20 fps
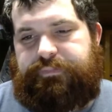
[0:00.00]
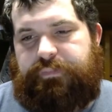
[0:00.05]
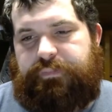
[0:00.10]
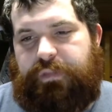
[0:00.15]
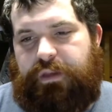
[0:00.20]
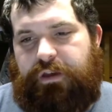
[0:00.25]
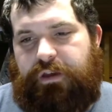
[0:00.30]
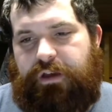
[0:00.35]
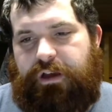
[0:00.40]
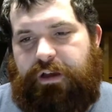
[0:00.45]

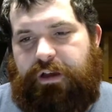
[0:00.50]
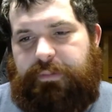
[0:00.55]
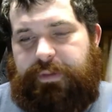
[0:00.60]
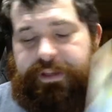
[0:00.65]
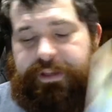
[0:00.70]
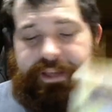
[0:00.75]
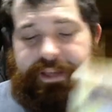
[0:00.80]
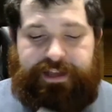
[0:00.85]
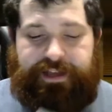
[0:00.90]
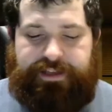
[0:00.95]

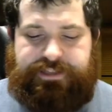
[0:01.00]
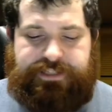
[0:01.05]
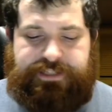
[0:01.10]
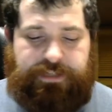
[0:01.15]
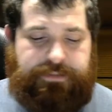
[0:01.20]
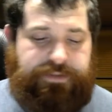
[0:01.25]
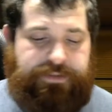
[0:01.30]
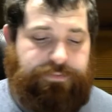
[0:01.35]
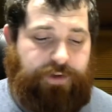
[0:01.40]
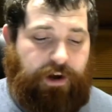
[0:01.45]
But yeah, in
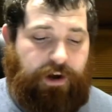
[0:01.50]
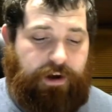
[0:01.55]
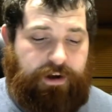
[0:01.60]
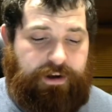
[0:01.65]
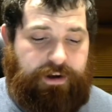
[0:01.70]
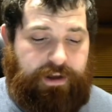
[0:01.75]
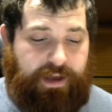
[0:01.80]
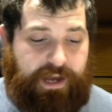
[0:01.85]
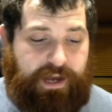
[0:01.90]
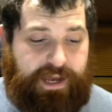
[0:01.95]
terms of
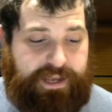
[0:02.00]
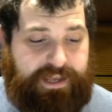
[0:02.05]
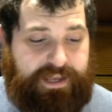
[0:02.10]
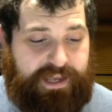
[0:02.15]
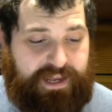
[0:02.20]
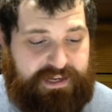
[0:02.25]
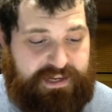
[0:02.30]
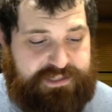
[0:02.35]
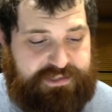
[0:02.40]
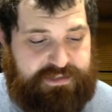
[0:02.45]
art, I
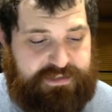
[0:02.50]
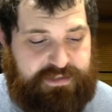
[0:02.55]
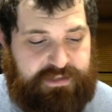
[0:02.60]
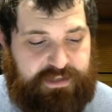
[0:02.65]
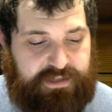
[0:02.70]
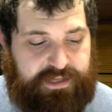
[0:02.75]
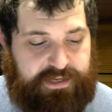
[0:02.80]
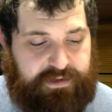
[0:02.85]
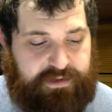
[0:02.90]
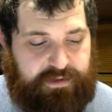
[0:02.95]
actually
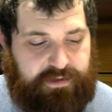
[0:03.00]
like.